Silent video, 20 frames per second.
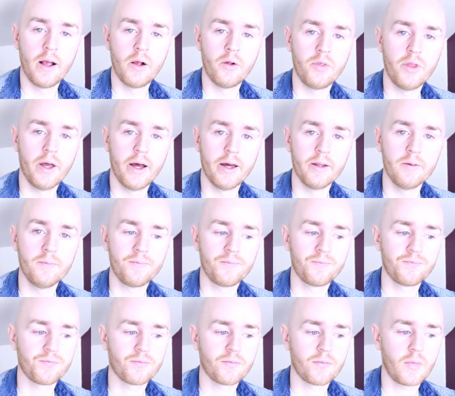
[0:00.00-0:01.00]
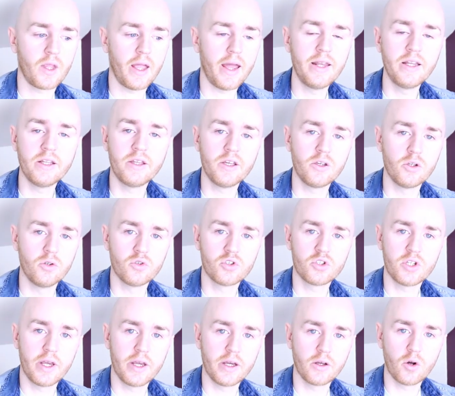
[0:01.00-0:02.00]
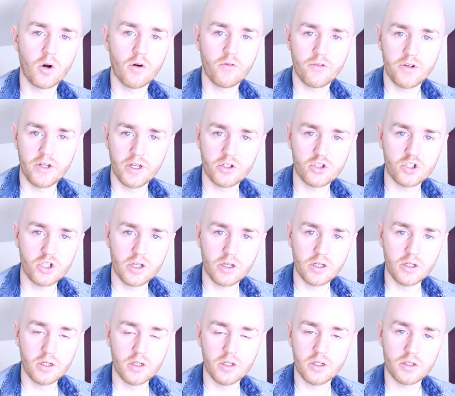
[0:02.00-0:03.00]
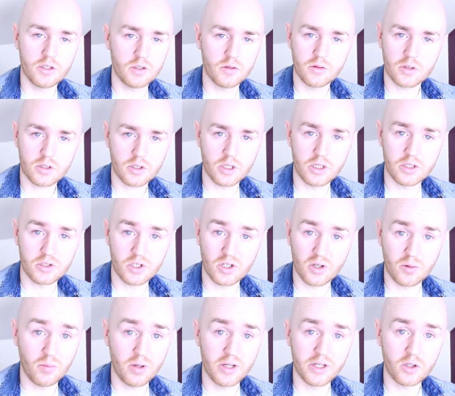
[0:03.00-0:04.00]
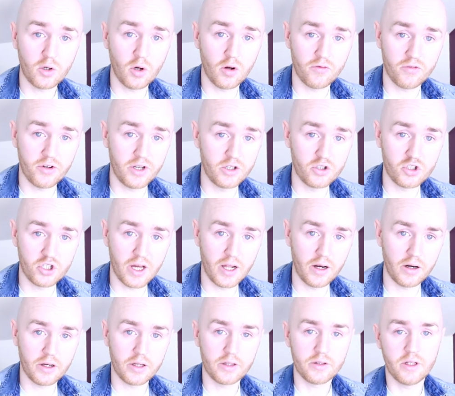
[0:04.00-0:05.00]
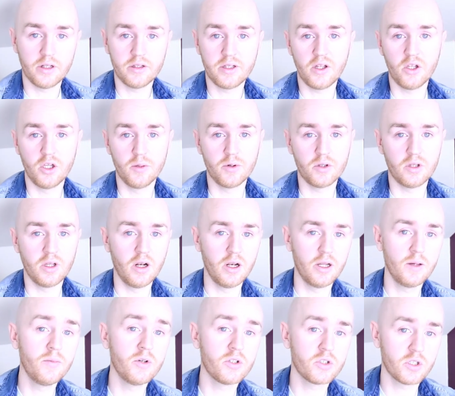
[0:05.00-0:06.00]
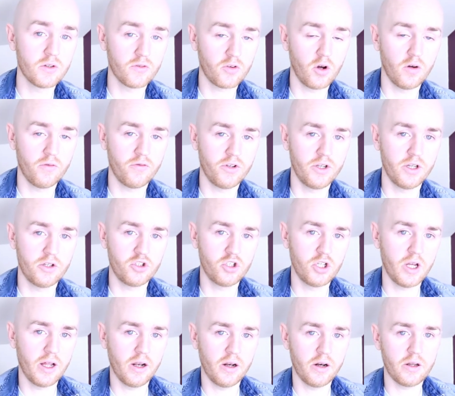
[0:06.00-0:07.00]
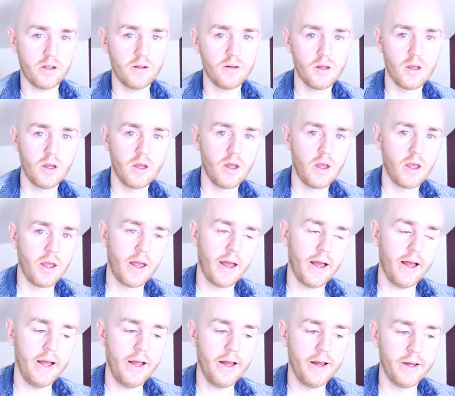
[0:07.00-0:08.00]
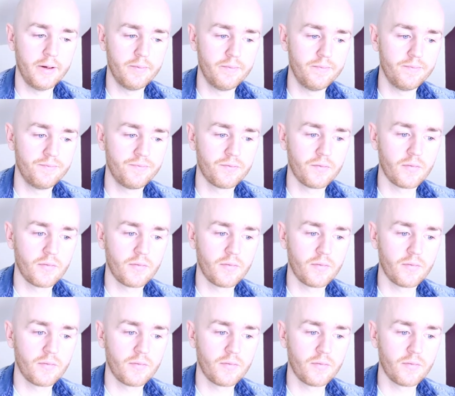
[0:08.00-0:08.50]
that anything you say in confidentiality is, is in complete confidentiality. They'll tell you about the limits of confidentiality. Um,